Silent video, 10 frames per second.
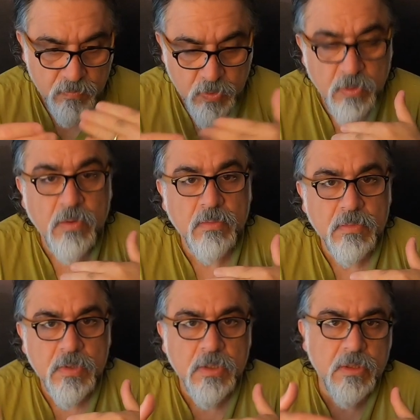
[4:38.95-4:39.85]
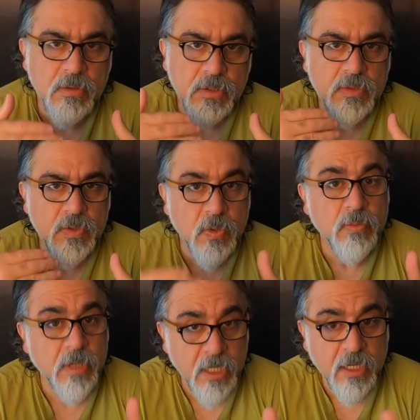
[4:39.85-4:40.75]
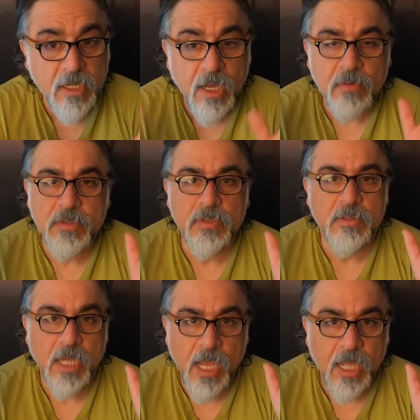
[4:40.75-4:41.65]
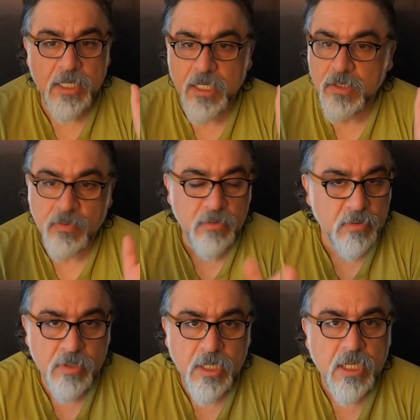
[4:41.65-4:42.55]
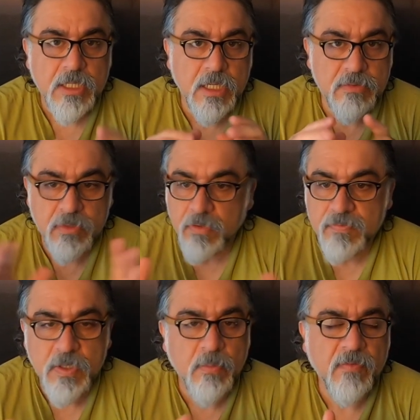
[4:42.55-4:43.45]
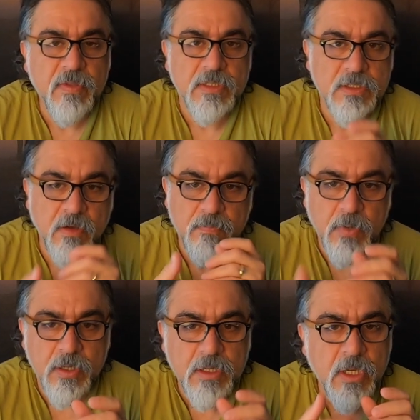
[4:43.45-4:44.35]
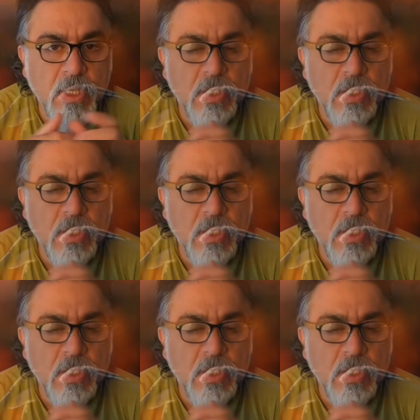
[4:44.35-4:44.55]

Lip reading: zoom, you could zoom in and out. You could add in or get rid of some of this stuff by